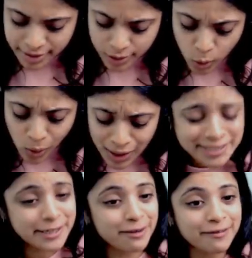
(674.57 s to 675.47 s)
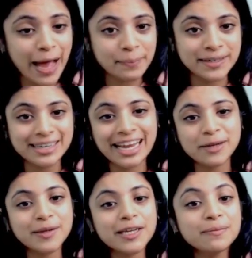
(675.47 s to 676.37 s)
quality of capital
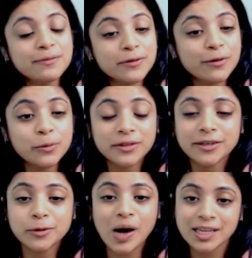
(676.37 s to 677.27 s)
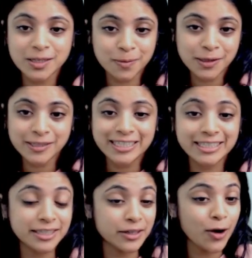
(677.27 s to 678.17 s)
can be improved with advancements in
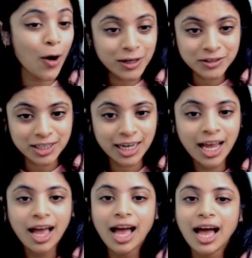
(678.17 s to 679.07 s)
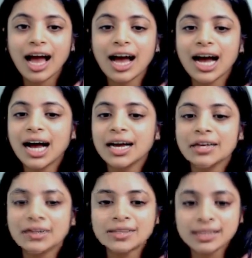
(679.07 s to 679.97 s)
technology.
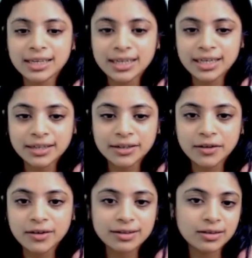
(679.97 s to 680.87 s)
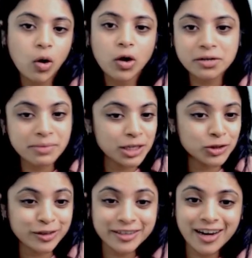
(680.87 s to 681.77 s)
You see here
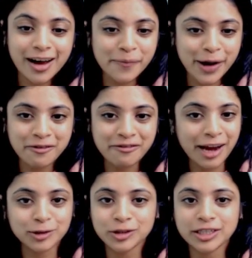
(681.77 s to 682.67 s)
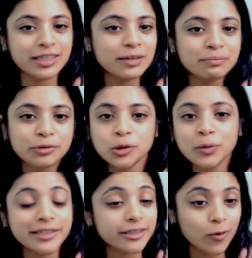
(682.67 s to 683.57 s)
automation in car manufacturing
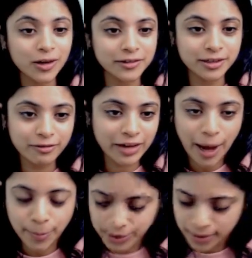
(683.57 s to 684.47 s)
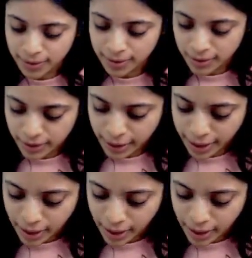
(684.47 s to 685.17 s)
improving the quality of capital. Okay,